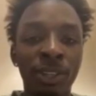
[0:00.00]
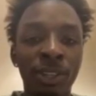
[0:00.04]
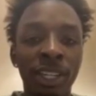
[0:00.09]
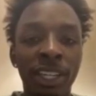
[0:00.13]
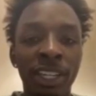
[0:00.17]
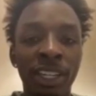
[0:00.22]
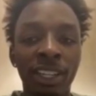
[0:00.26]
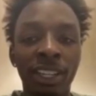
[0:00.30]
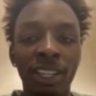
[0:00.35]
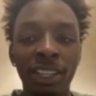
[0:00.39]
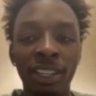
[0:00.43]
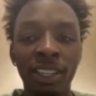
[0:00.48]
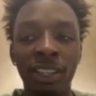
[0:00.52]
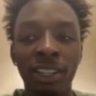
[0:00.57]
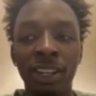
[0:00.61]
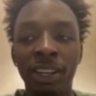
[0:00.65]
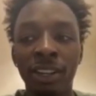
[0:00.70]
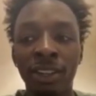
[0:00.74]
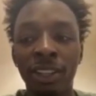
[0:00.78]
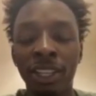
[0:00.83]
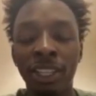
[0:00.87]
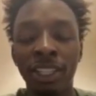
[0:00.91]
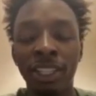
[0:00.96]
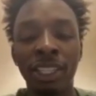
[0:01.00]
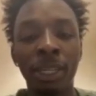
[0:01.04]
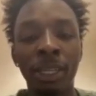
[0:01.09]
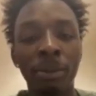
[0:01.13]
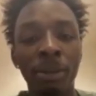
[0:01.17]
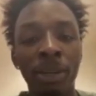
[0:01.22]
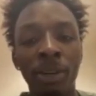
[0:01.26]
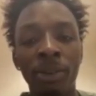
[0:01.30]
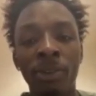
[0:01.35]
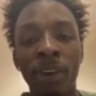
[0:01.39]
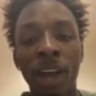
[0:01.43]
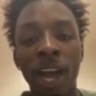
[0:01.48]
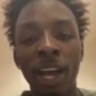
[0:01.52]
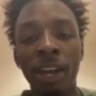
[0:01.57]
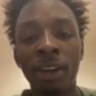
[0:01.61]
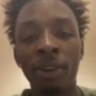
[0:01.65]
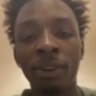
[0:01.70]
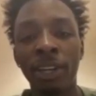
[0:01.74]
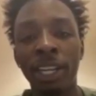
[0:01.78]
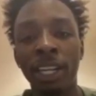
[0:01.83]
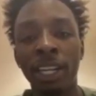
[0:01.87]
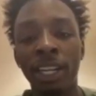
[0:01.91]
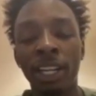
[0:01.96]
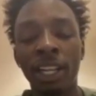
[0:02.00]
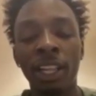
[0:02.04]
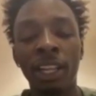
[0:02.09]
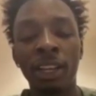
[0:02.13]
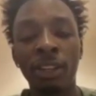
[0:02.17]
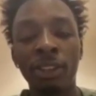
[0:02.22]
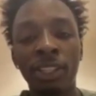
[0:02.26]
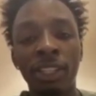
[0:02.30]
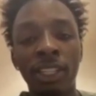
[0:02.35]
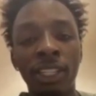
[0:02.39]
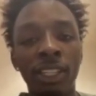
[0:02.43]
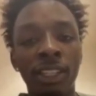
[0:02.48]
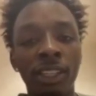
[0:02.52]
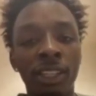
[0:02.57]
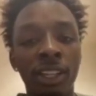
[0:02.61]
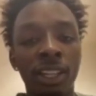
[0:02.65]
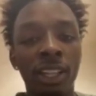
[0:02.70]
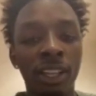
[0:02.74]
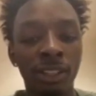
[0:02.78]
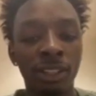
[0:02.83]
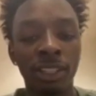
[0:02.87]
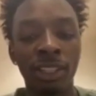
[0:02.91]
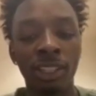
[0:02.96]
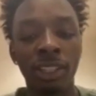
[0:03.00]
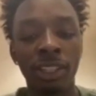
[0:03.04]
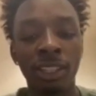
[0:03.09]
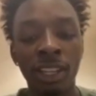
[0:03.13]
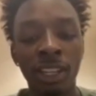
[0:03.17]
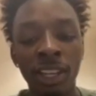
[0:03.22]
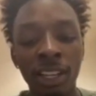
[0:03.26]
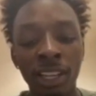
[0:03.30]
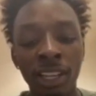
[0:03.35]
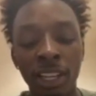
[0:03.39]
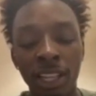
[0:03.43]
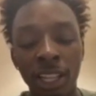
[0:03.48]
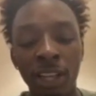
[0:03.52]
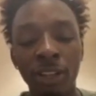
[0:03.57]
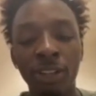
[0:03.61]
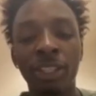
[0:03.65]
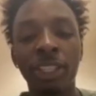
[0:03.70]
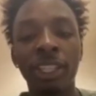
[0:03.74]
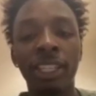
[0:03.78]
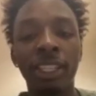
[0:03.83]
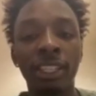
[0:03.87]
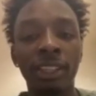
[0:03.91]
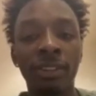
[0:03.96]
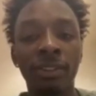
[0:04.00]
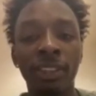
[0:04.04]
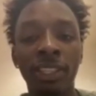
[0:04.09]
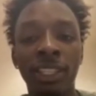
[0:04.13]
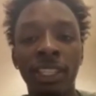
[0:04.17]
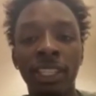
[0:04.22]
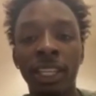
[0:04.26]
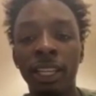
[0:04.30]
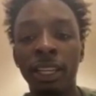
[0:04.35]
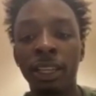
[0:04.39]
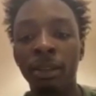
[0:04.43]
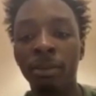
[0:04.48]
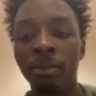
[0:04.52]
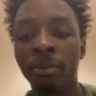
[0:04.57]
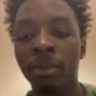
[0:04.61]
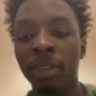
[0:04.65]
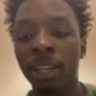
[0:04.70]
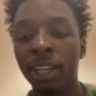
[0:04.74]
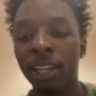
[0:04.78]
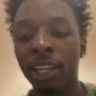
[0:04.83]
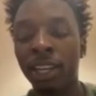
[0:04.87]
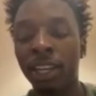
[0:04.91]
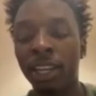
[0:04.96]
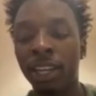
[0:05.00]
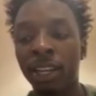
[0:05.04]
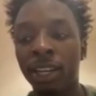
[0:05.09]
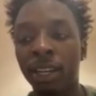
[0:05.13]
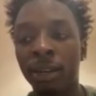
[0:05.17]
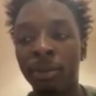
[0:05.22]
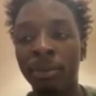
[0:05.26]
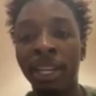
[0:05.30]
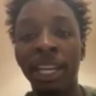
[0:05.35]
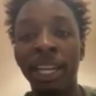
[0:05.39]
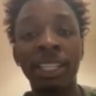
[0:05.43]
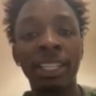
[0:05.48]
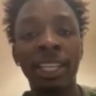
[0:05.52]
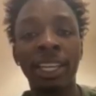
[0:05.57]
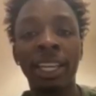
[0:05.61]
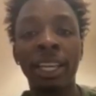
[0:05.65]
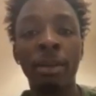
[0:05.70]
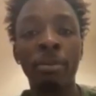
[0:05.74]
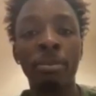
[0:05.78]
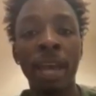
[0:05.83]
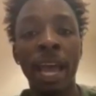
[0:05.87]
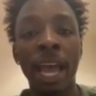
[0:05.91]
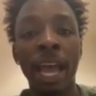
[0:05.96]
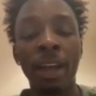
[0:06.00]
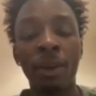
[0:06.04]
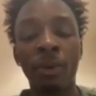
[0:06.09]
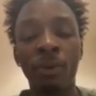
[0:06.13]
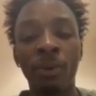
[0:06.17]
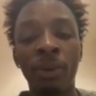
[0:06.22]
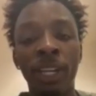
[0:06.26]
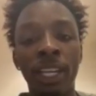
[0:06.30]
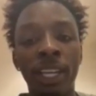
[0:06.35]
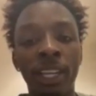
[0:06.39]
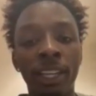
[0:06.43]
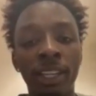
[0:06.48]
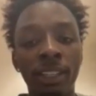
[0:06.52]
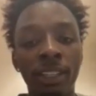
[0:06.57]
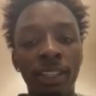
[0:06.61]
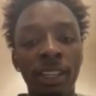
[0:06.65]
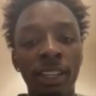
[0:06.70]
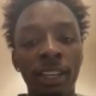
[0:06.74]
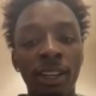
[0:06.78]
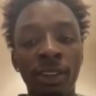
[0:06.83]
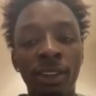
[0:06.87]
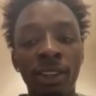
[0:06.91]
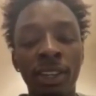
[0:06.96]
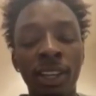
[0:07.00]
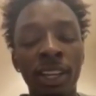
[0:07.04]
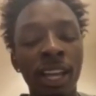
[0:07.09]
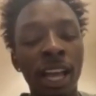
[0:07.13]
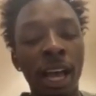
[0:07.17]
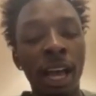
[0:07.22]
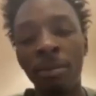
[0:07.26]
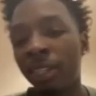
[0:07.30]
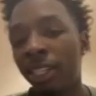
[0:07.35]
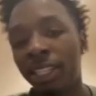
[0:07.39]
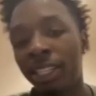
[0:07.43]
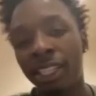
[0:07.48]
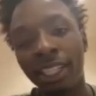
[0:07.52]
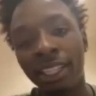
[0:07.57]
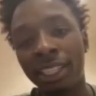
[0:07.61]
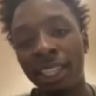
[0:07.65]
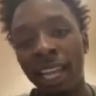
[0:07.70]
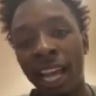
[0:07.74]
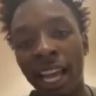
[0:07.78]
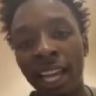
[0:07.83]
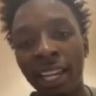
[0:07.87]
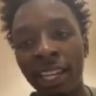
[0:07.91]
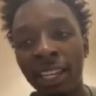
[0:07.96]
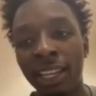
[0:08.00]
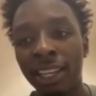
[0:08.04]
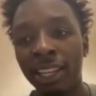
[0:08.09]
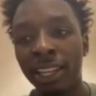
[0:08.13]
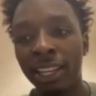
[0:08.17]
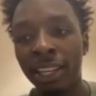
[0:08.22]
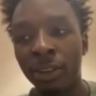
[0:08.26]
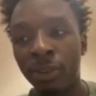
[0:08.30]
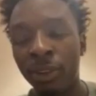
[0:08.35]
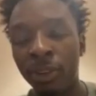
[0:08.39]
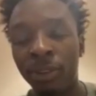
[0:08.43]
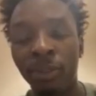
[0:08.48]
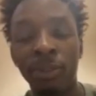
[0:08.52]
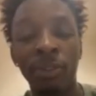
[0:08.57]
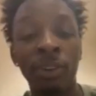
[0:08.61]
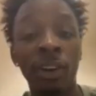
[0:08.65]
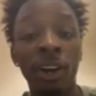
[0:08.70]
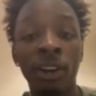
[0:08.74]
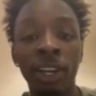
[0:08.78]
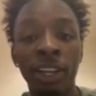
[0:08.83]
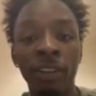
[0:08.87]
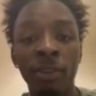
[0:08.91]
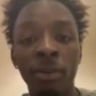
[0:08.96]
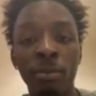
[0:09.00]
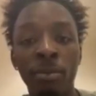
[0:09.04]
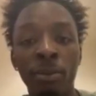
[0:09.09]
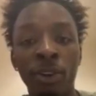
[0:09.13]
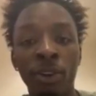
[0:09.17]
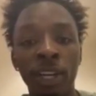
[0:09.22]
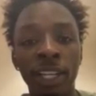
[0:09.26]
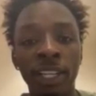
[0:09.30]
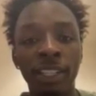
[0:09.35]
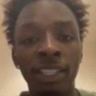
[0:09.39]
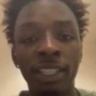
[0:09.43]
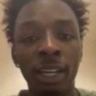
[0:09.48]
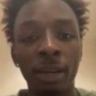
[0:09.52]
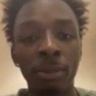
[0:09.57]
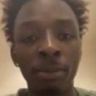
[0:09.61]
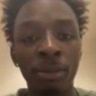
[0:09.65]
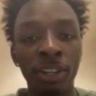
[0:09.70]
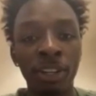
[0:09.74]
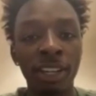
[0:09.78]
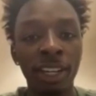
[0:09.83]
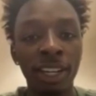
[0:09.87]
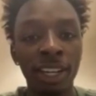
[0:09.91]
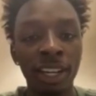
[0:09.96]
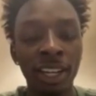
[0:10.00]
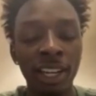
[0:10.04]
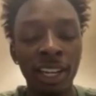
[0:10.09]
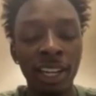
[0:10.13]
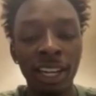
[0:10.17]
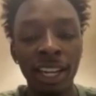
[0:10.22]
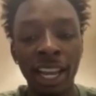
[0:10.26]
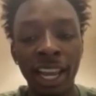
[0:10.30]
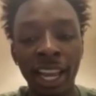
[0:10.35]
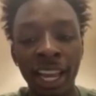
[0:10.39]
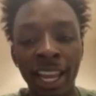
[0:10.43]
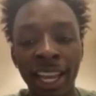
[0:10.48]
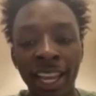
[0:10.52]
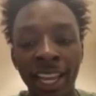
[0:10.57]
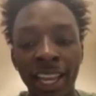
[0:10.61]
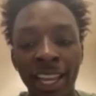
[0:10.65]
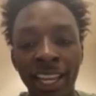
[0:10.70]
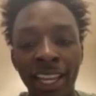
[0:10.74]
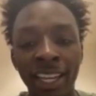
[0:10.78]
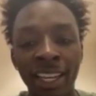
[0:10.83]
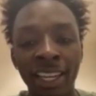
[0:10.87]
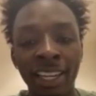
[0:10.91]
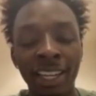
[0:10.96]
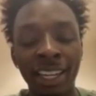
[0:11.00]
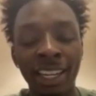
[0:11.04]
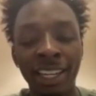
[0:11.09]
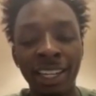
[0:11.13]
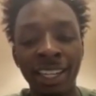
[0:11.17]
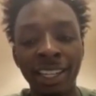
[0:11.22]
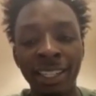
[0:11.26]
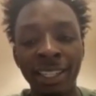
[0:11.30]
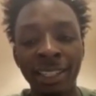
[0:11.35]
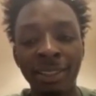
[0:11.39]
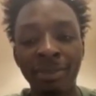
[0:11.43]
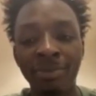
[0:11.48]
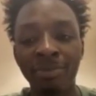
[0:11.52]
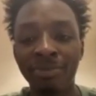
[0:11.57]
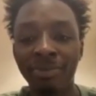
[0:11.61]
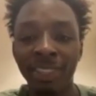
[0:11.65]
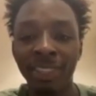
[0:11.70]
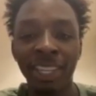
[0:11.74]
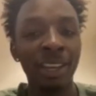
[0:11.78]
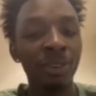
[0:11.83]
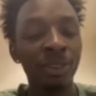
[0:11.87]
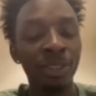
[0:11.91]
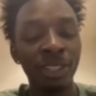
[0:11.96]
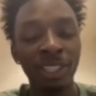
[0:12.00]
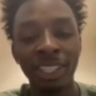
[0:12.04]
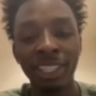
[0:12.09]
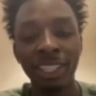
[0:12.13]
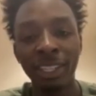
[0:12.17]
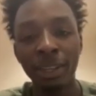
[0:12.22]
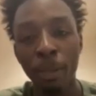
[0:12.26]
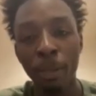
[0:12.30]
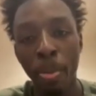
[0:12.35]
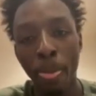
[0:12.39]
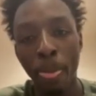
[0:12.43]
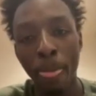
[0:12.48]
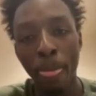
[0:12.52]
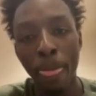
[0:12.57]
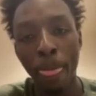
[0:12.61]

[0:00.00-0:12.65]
where, you know, the team camaraderie and the closeness of the team doesn't impact winning. So I'm just excited. We've grown even more this summer, and yeah, we'll see.